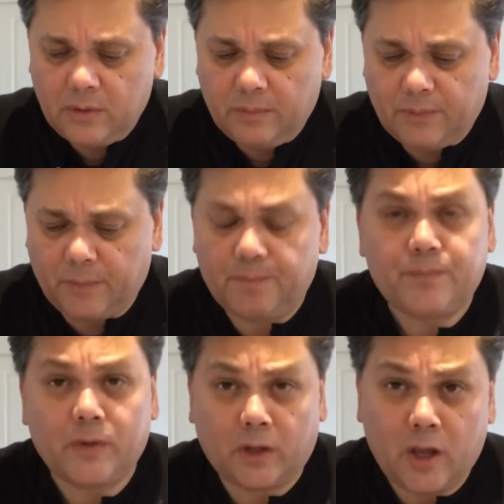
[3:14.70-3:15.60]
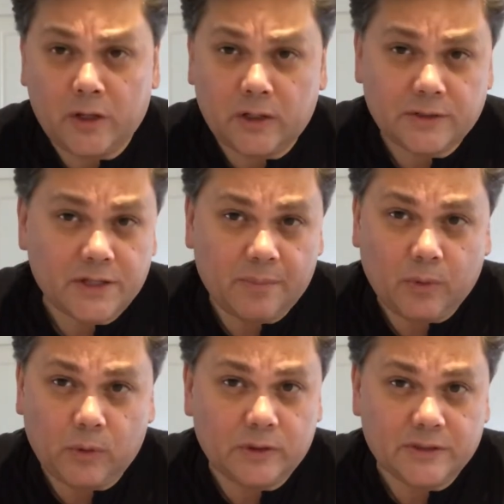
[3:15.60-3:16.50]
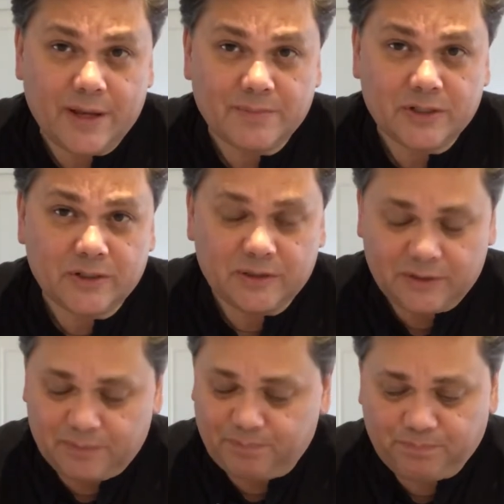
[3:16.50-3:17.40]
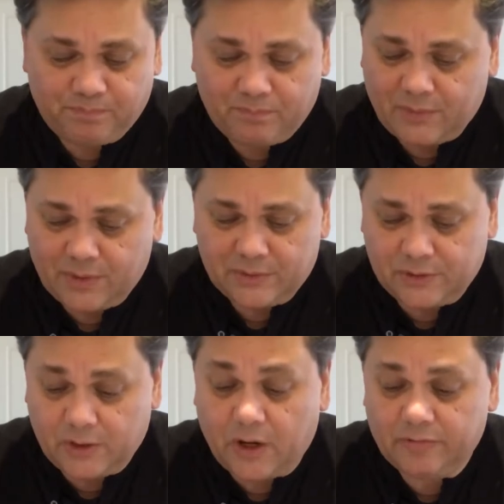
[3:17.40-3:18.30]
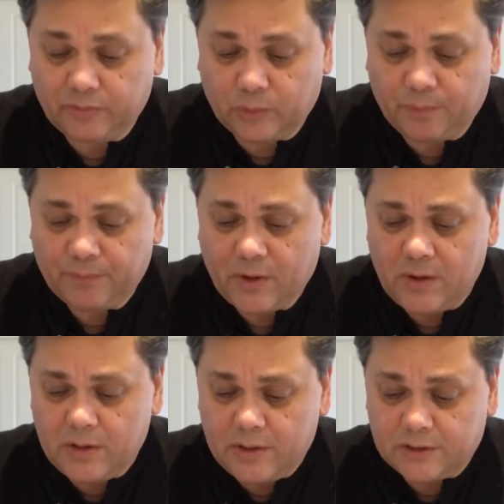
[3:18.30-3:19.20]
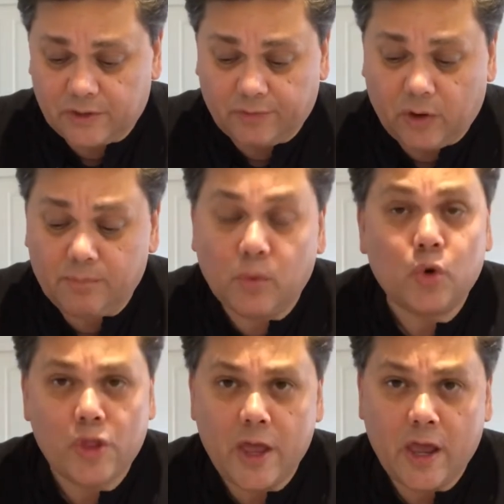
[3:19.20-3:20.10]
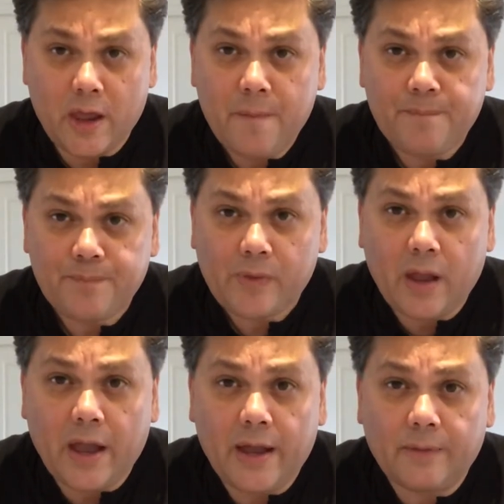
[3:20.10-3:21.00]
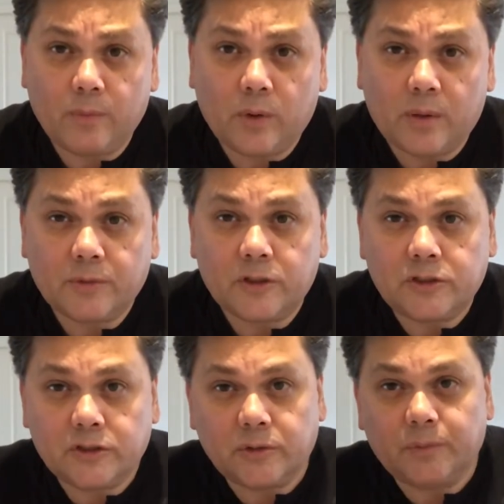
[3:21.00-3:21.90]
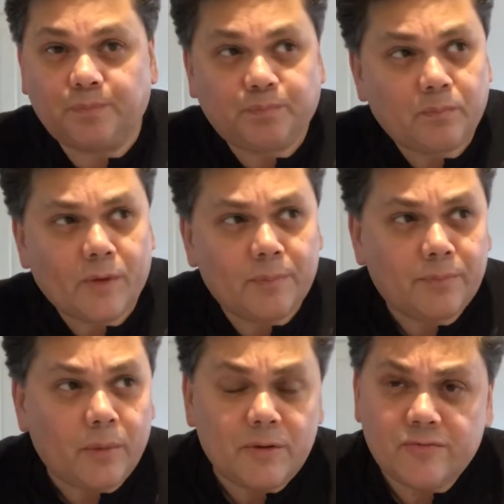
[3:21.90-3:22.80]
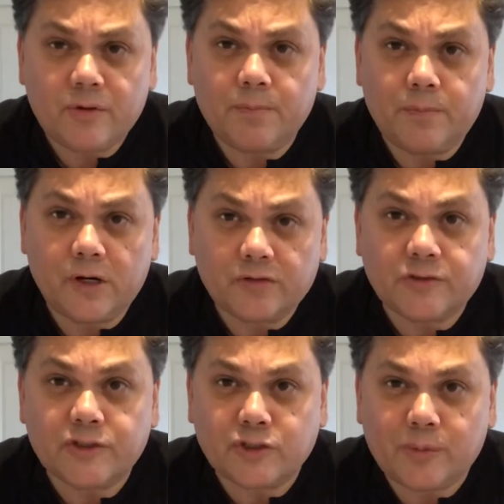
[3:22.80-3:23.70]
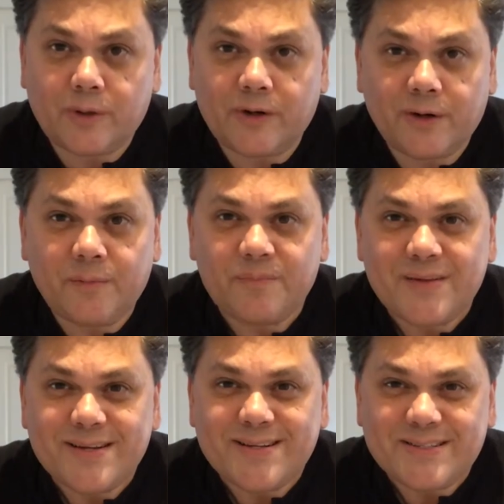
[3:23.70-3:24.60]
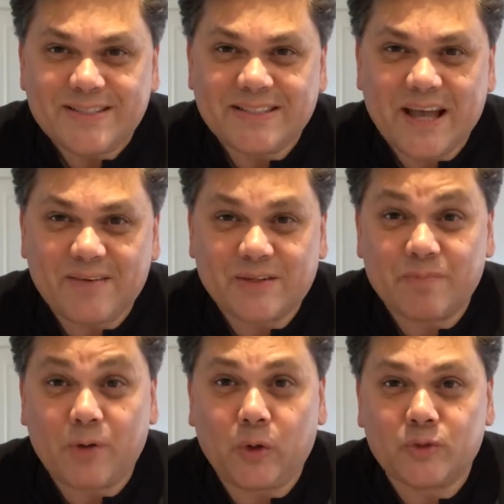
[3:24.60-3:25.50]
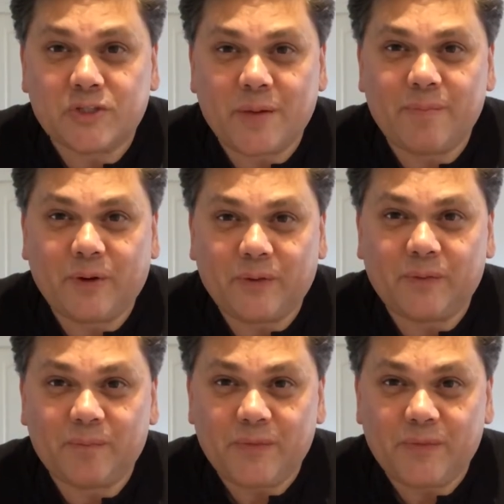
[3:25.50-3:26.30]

But the coconut sambal is absolutely to die for. So I've got more there, and what I'm going to do probably for breakfast tomorrow is have some pol sambal,